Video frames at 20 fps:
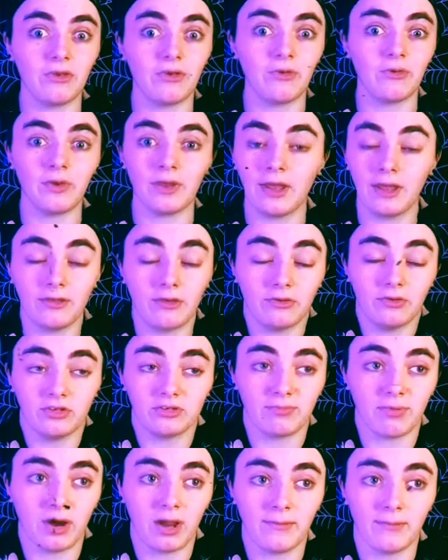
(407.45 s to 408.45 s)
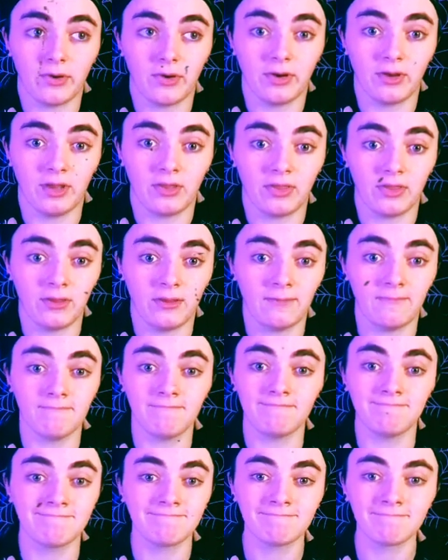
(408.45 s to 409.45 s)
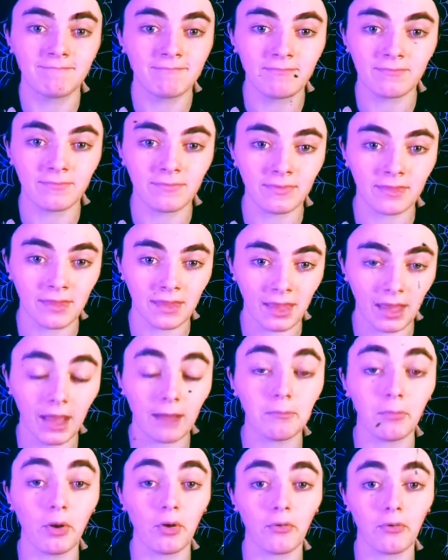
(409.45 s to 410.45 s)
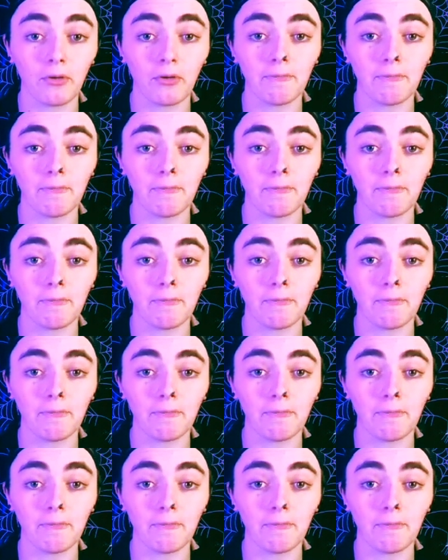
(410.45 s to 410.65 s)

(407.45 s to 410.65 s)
And I don't use primer or nothing. I'm broke.